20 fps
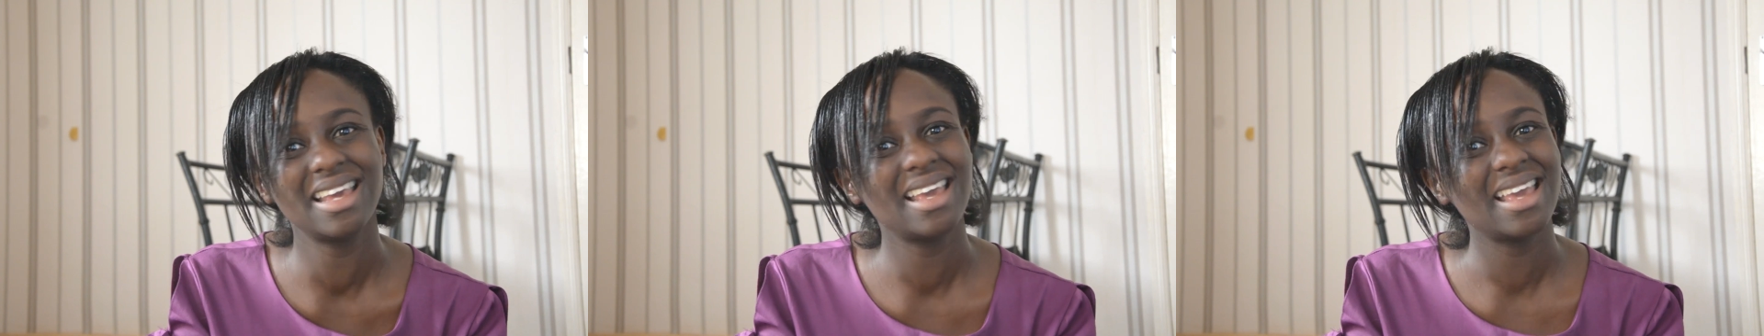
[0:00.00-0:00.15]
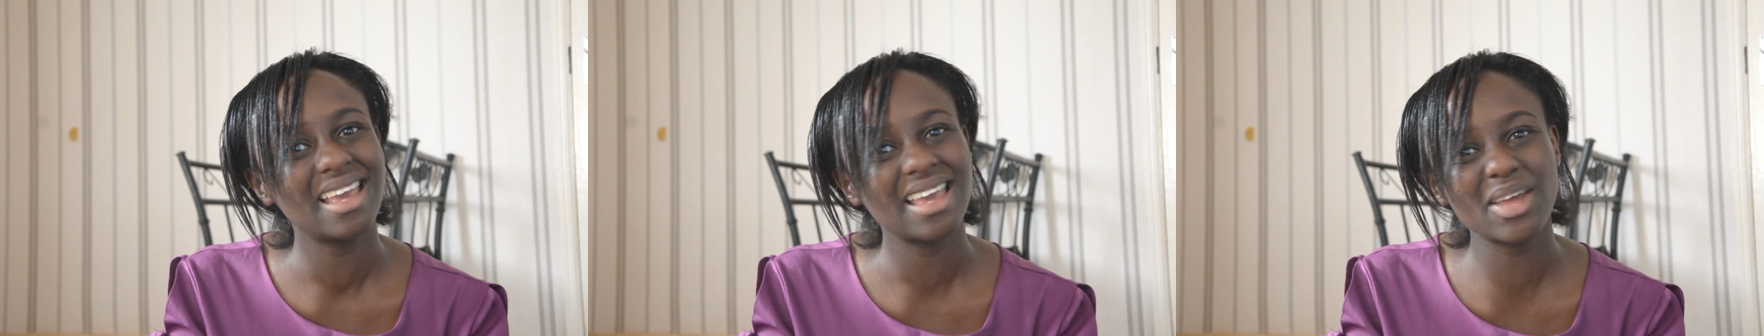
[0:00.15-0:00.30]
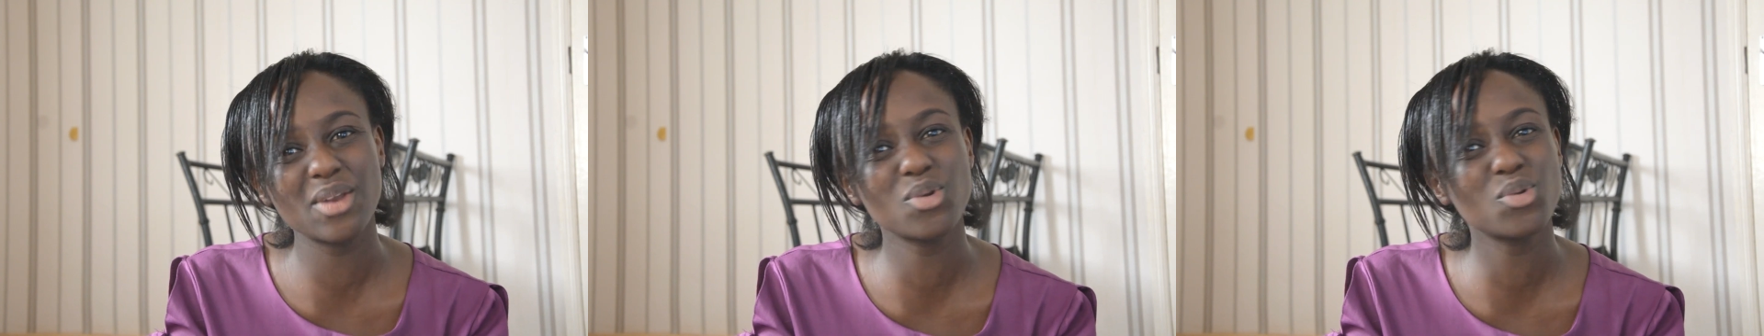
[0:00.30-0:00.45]

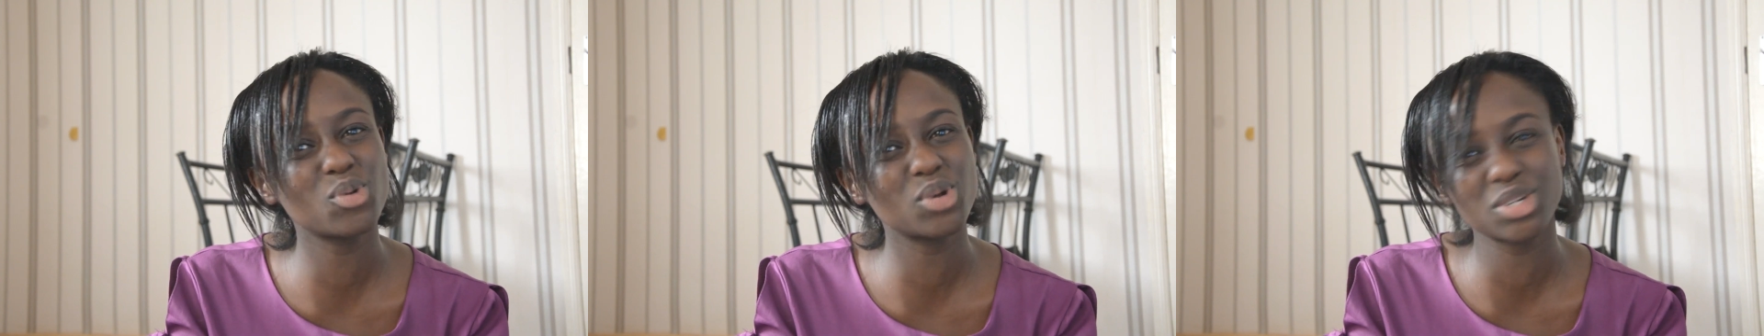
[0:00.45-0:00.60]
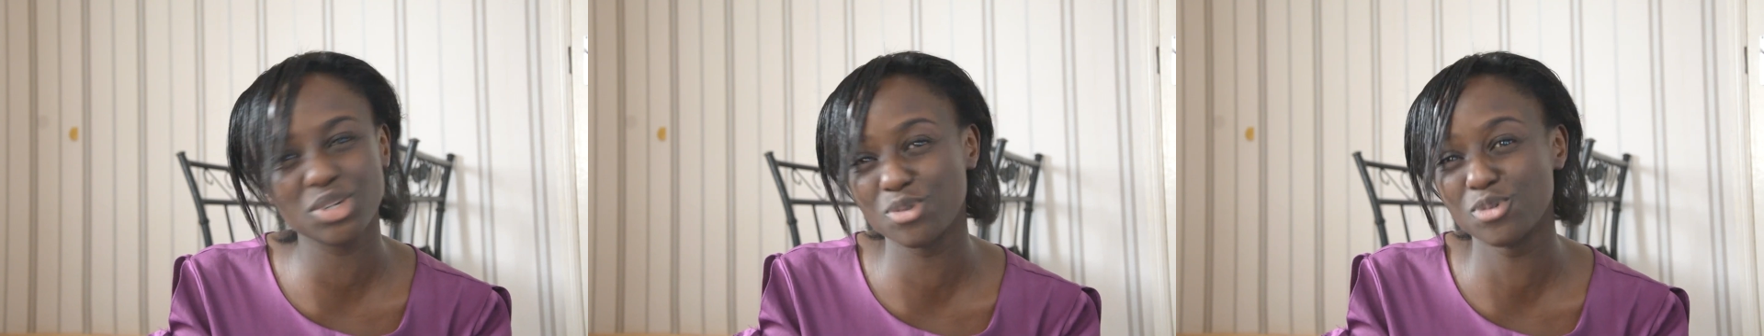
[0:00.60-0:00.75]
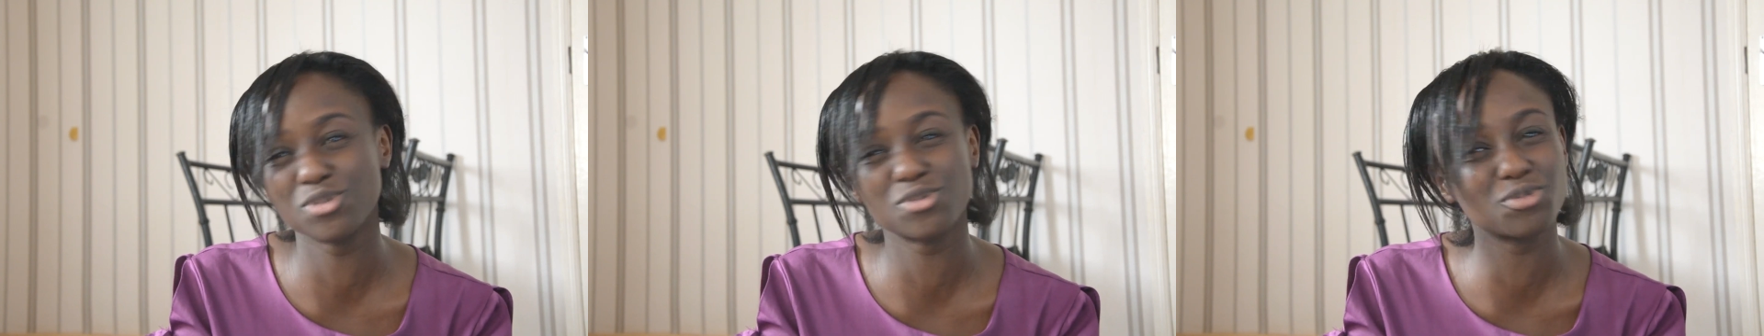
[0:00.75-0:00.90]
I don't know
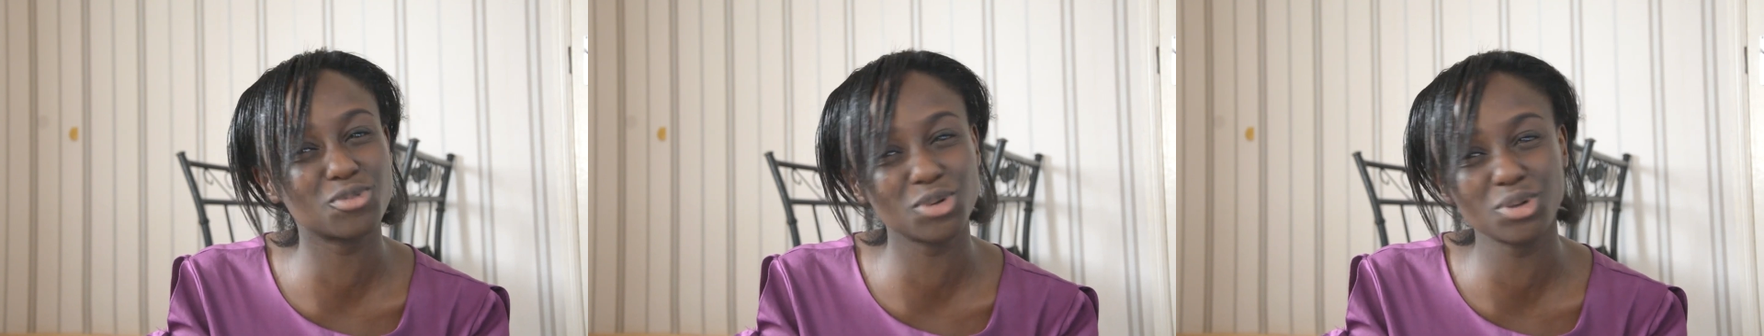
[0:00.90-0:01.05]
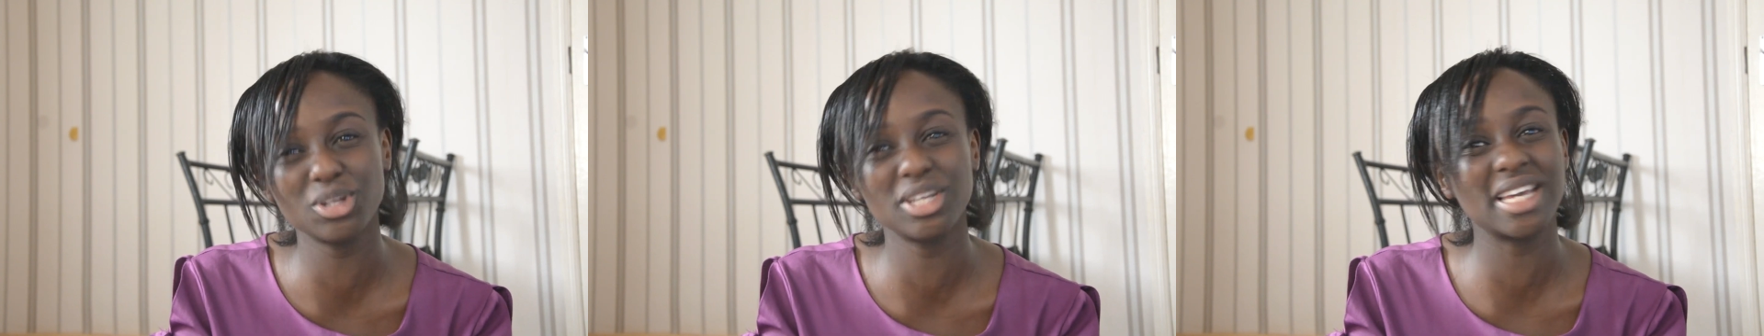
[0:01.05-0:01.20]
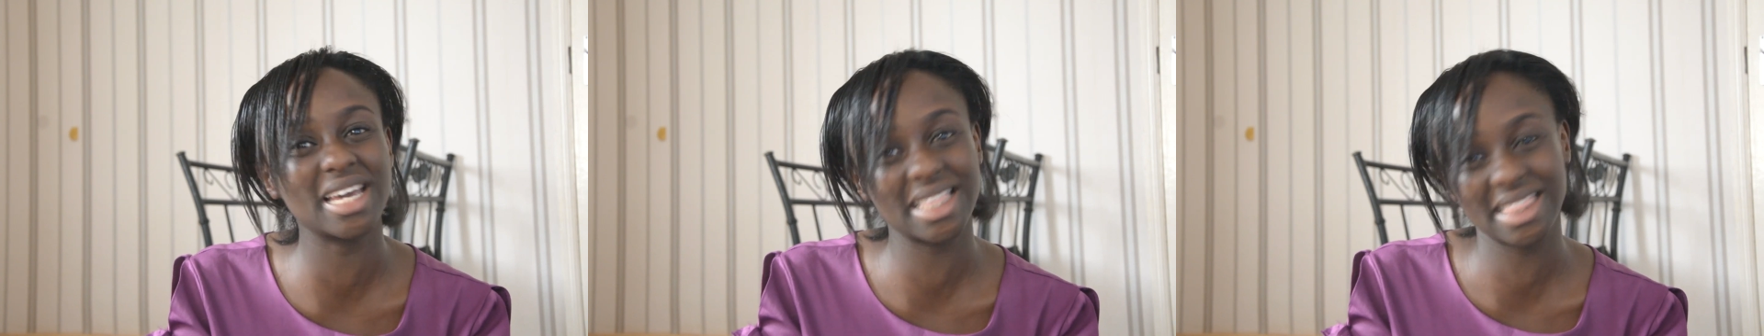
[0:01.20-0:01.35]
what I was
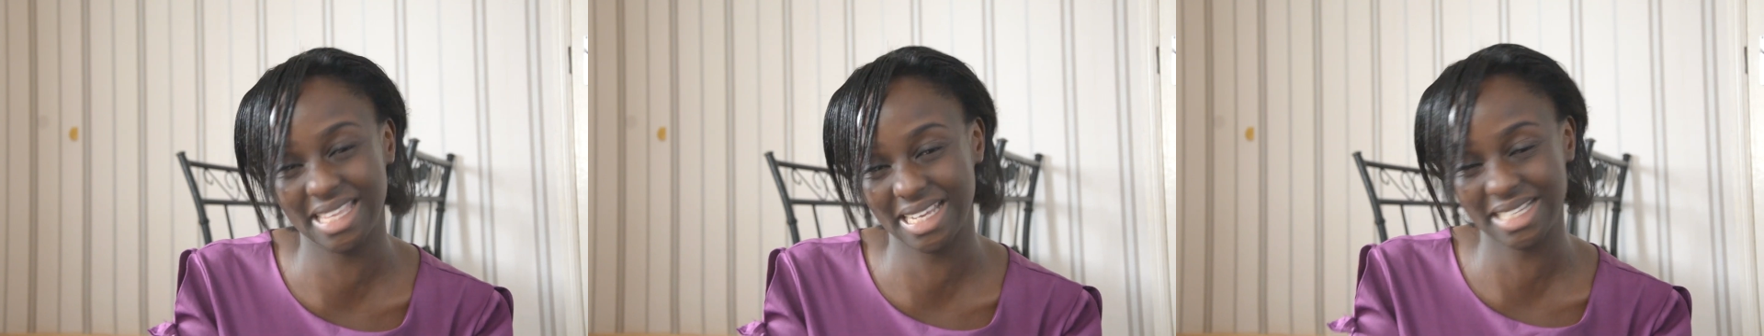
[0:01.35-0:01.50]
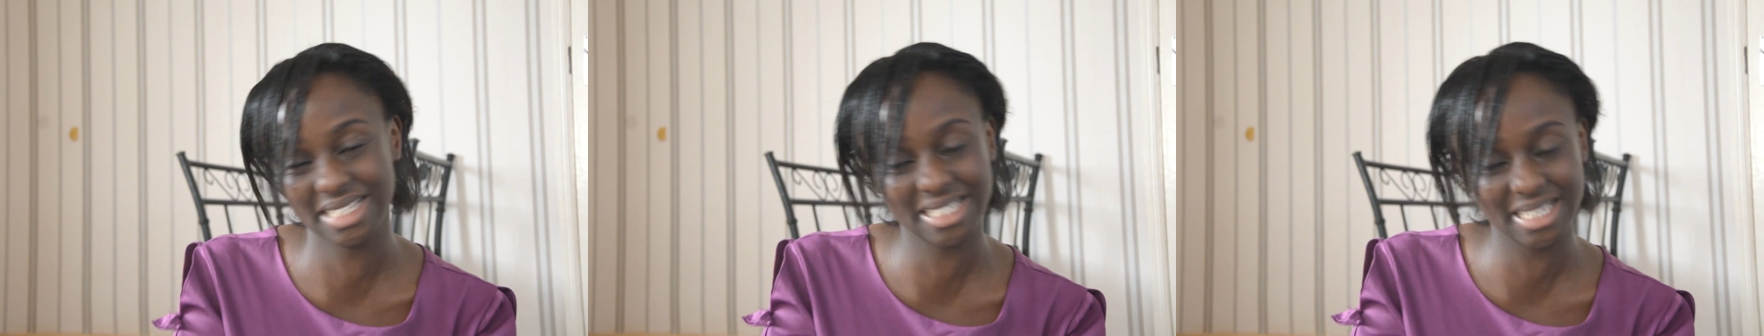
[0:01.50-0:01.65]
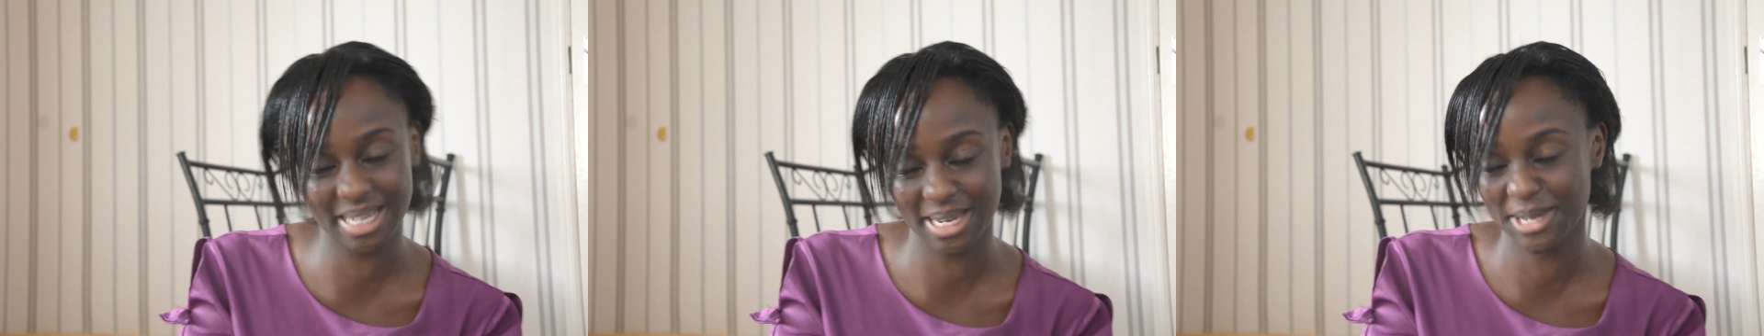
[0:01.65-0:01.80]
following at
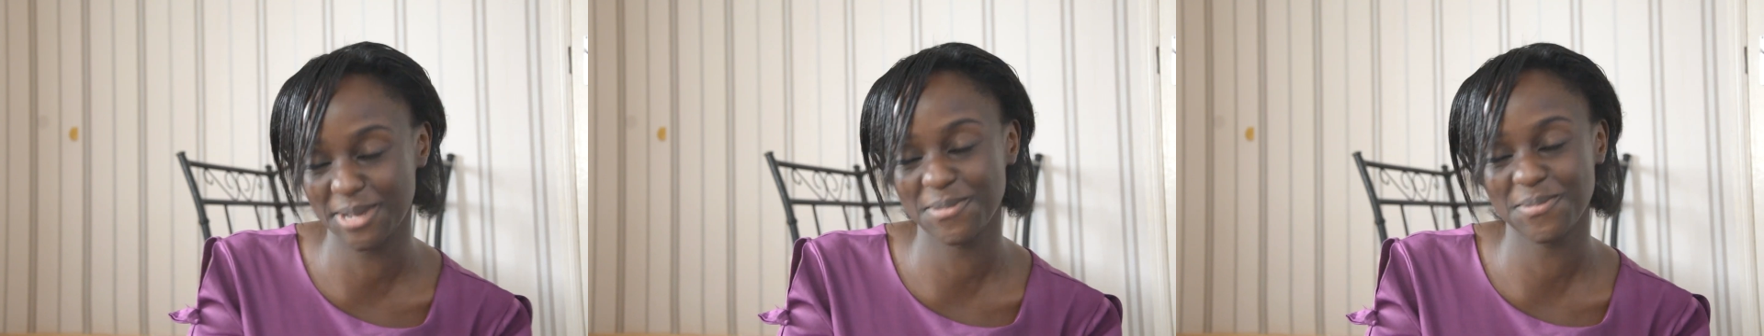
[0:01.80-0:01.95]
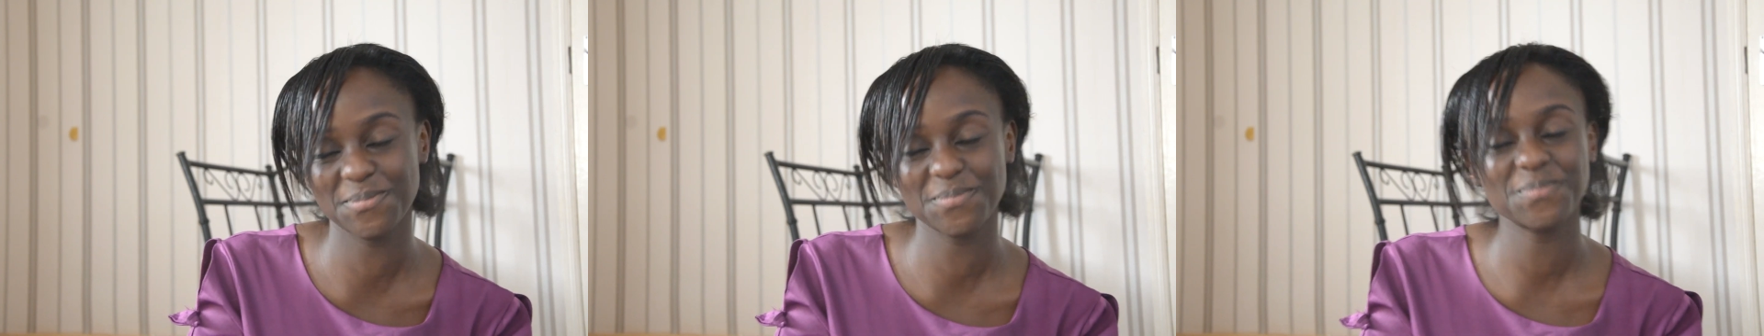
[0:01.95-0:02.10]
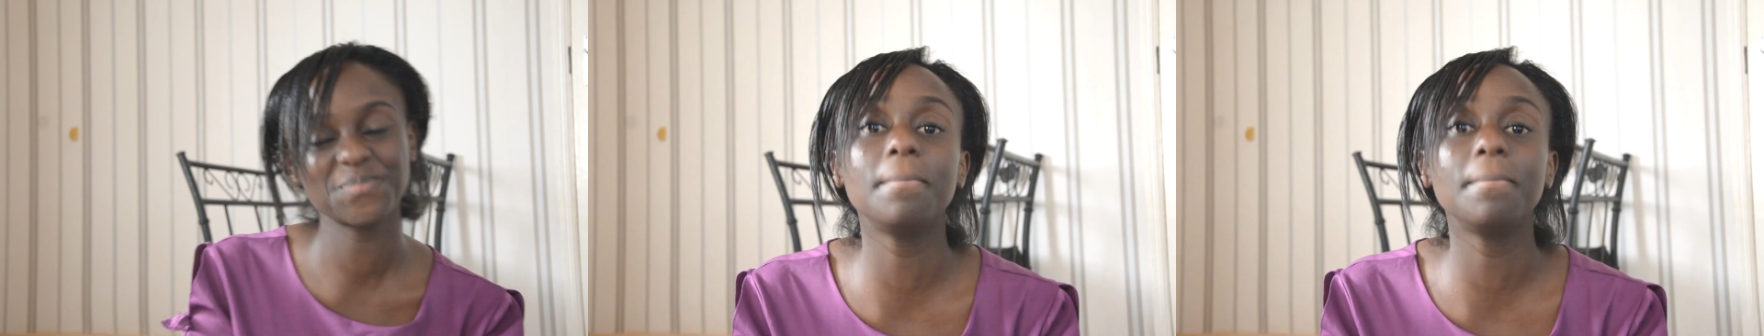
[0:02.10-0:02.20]
that time.